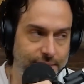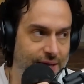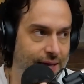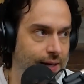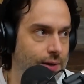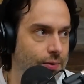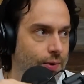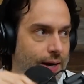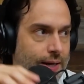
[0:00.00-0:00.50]

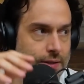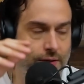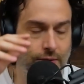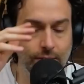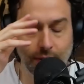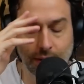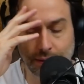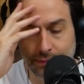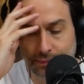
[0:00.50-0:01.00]
Anyway,
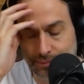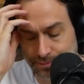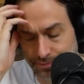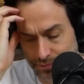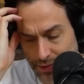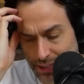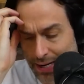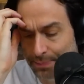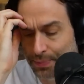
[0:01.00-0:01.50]
dude,
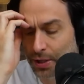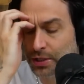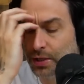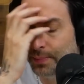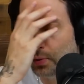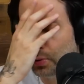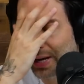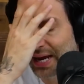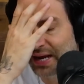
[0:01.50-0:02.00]
I brought the
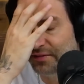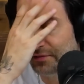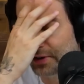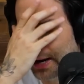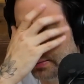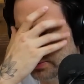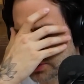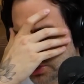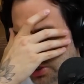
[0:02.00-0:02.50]
bouquet of
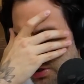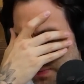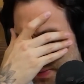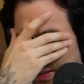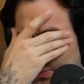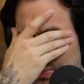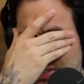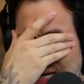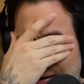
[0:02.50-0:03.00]
flowers home
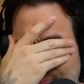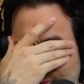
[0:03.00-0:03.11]
and it was